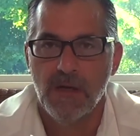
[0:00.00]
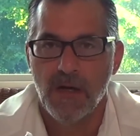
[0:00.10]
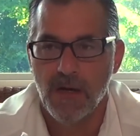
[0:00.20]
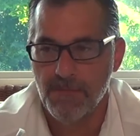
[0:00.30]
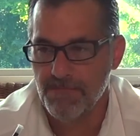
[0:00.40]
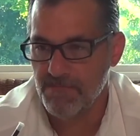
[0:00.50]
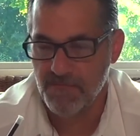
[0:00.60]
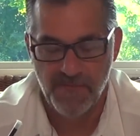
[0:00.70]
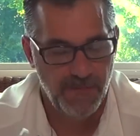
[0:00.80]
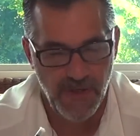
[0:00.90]

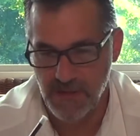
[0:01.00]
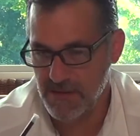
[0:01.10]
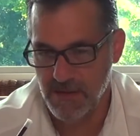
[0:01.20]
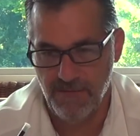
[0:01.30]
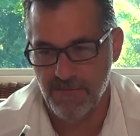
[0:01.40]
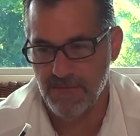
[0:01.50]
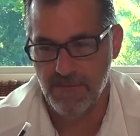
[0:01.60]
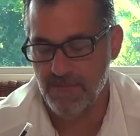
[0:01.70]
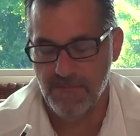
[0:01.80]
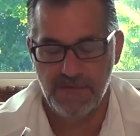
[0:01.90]
from anything
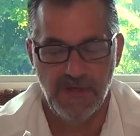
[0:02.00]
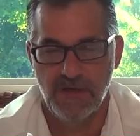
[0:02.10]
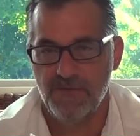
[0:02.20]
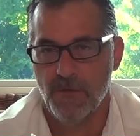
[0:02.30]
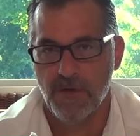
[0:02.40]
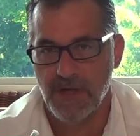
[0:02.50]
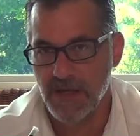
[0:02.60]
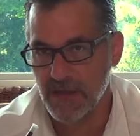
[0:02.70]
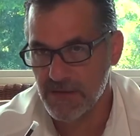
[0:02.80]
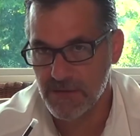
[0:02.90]
from stage 4
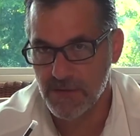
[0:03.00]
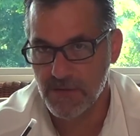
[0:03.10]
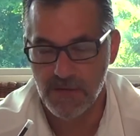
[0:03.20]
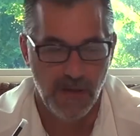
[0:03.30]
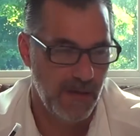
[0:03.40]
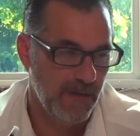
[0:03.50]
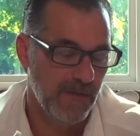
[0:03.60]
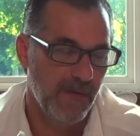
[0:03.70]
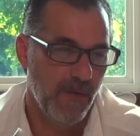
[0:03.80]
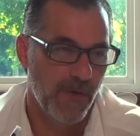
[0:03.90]
cancer. I
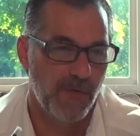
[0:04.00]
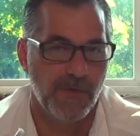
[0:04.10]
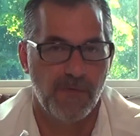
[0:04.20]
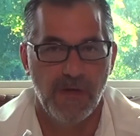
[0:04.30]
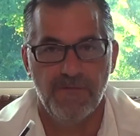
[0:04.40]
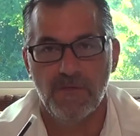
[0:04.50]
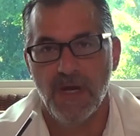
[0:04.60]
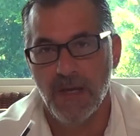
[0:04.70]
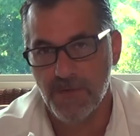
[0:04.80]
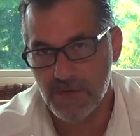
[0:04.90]
work with quite a few
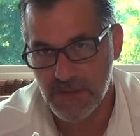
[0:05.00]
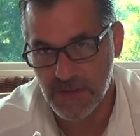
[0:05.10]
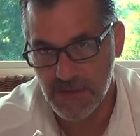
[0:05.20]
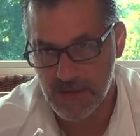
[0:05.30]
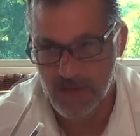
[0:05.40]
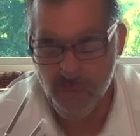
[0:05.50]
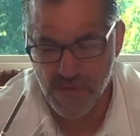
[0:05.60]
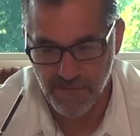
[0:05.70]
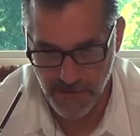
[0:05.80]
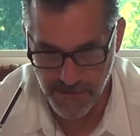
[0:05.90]
amputees.
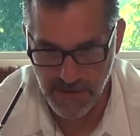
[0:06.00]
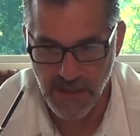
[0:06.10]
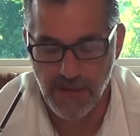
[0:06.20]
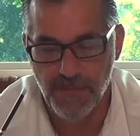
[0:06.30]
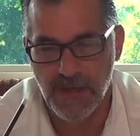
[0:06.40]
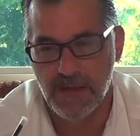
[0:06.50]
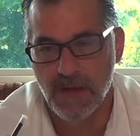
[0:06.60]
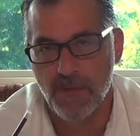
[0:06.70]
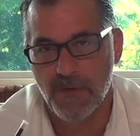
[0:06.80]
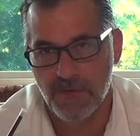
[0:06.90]
We've learned how to make
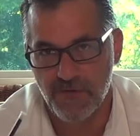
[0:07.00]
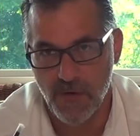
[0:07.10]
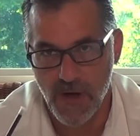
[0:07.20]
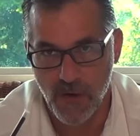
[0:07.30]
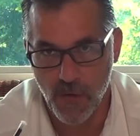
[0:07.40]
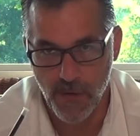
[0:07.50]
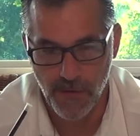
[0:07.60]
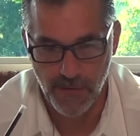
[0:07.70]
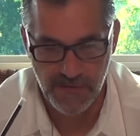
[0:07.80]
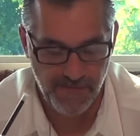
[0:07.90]
real strong
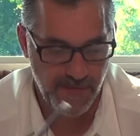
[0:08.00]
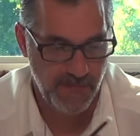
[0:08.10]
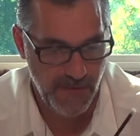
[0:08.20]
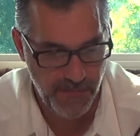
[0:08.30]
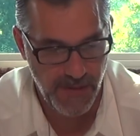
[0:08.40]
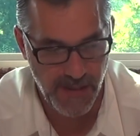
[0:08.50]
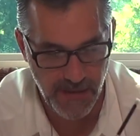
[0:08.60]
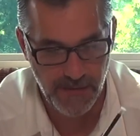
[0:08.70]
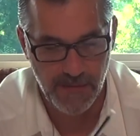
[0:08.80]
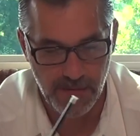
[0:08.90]
oils for them to put
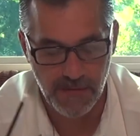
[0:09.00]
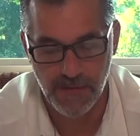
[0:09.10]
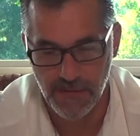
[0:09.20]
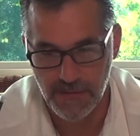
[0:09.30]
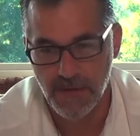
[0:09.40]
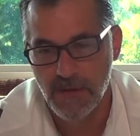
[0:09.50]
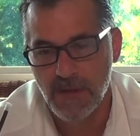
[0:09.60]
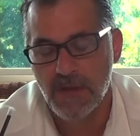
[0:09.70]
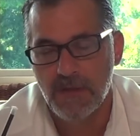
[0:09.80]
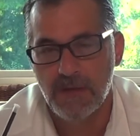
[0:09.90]
on their
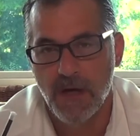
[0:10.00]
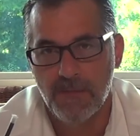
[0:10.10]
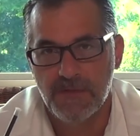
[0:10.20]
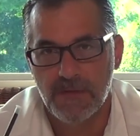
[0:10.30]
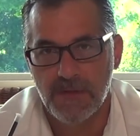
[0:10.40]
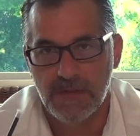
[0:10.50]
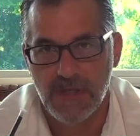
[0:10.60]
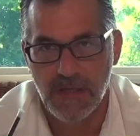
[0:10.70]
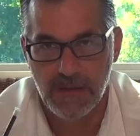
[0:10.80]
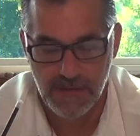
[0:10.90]
nubs so that
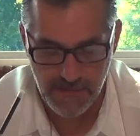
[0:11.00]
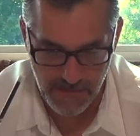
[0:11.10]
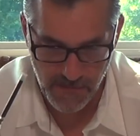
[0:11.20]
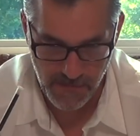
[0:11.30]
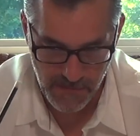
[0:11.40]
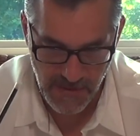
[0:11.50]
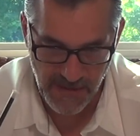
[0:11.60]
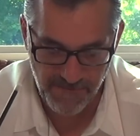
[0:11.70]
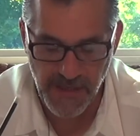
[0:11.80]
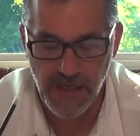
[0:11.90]
they
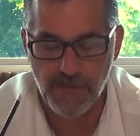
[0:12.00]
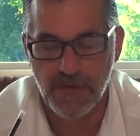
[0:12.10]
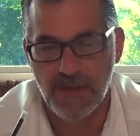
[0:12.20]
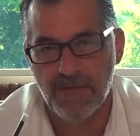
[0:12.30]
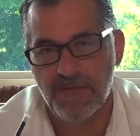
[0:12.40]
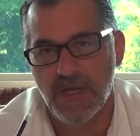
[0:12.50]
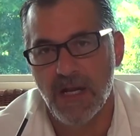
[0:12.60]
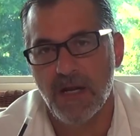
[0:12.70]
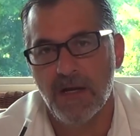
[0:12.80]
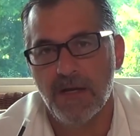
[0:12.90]
have pain relief in
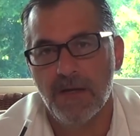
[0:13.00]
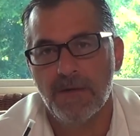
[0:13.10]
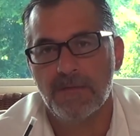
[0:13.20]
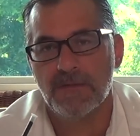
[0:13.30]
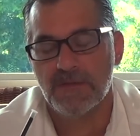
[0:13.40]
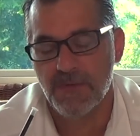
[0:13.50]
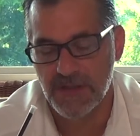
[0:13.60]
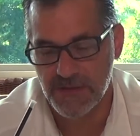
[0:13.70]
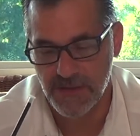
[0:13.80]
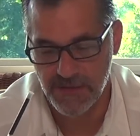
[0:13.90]
that area,
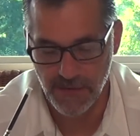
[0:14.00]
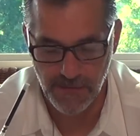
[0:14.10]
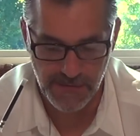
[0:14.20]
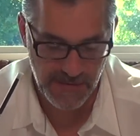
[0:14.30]
especially those